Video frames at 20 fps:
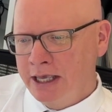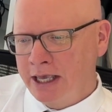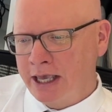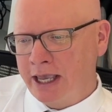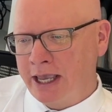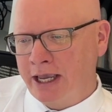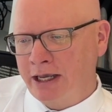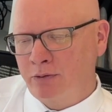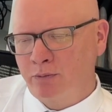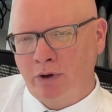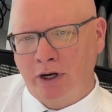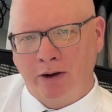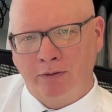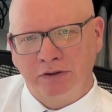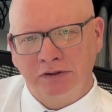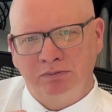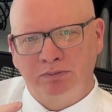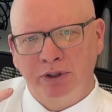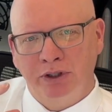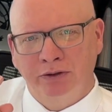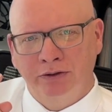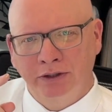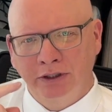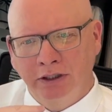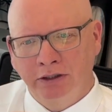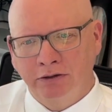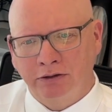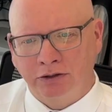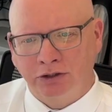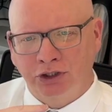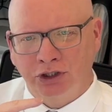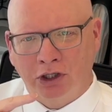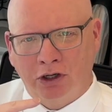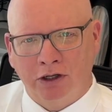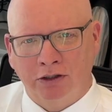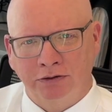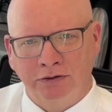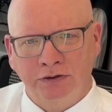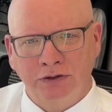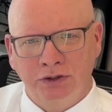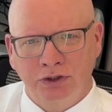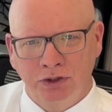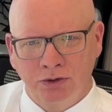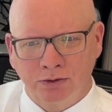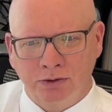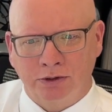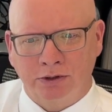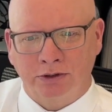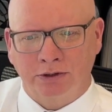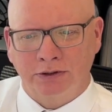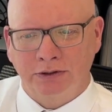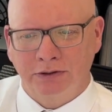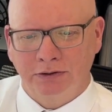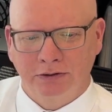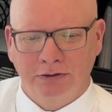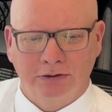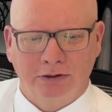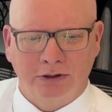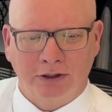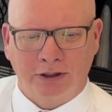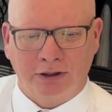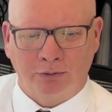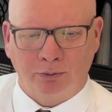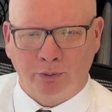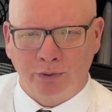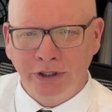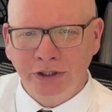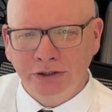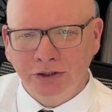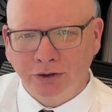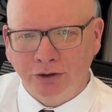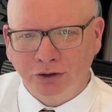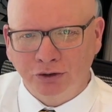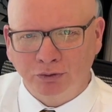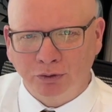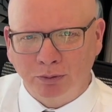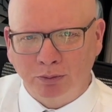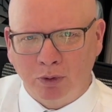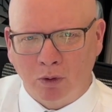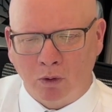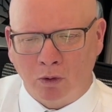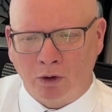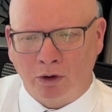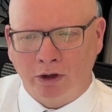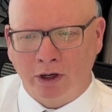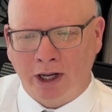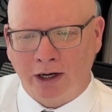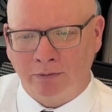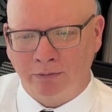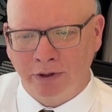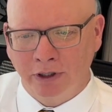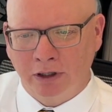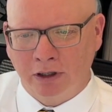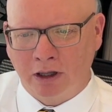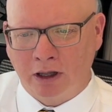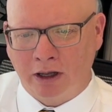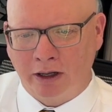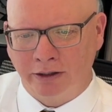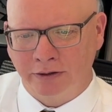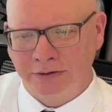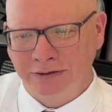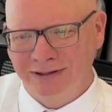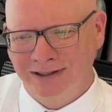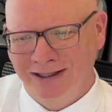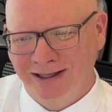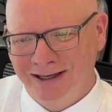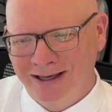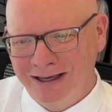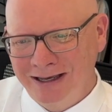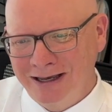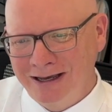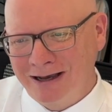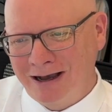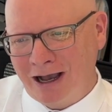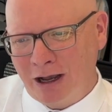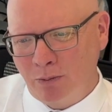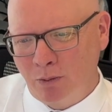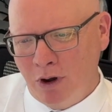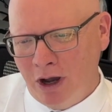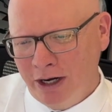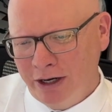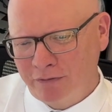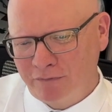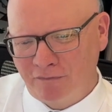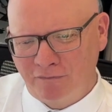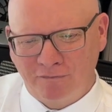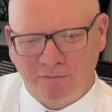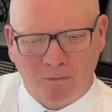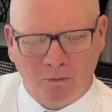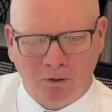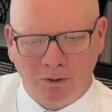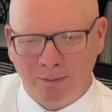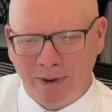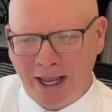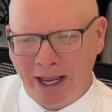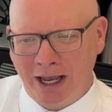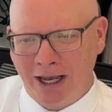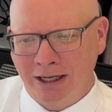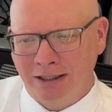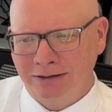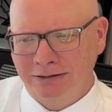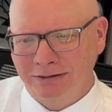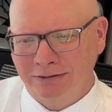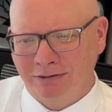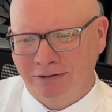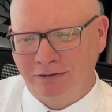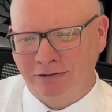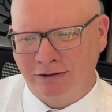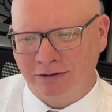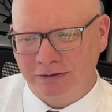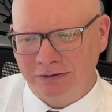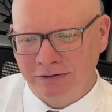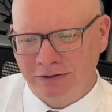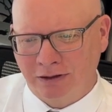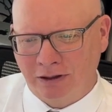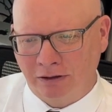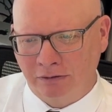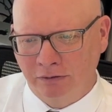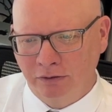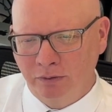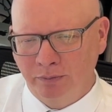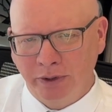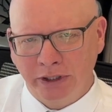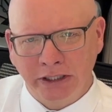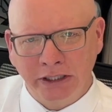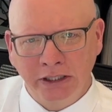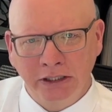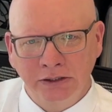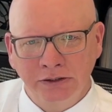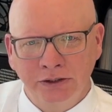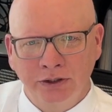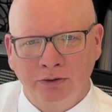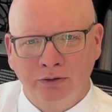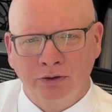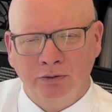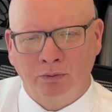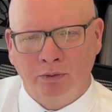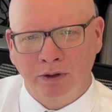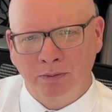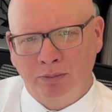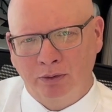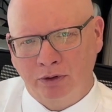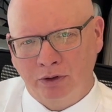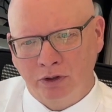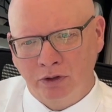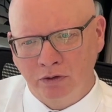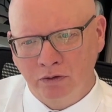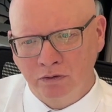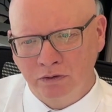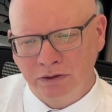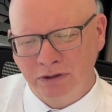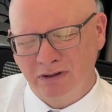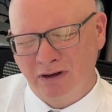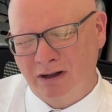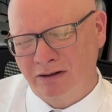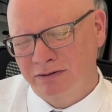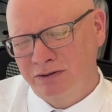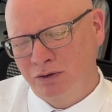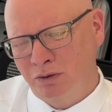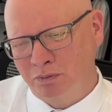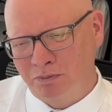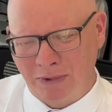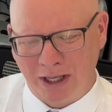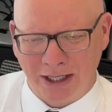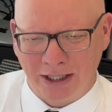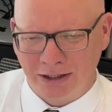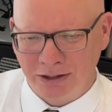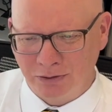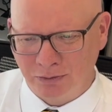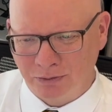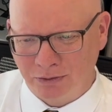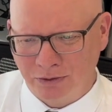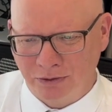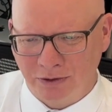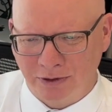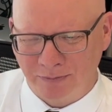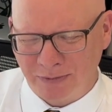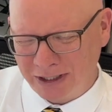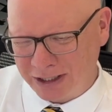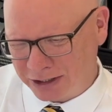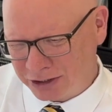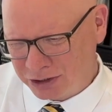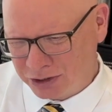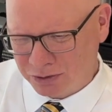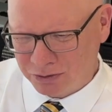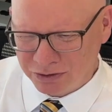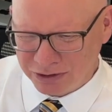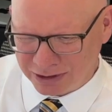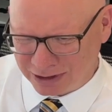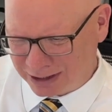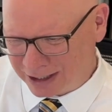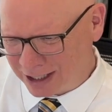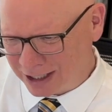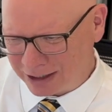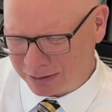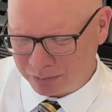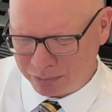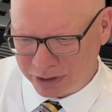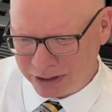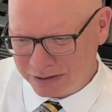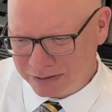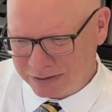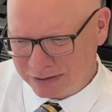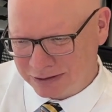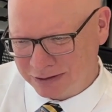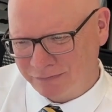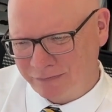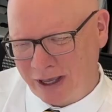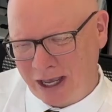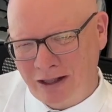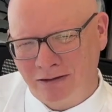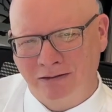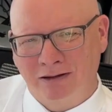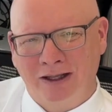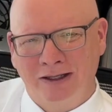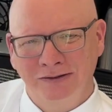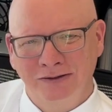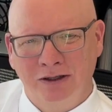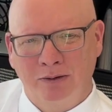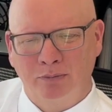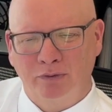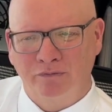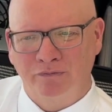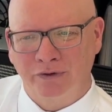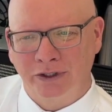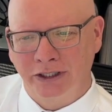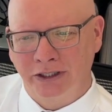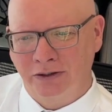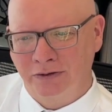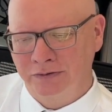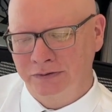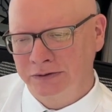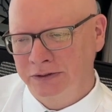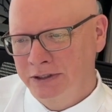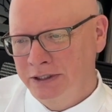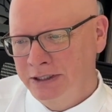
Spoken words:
And when I was building the Jon Stewart research report, I realized I want a format that's a little bit easier to reproduce, not so manual. I mean, I showed you kind of pieces of that in the last couple of videos,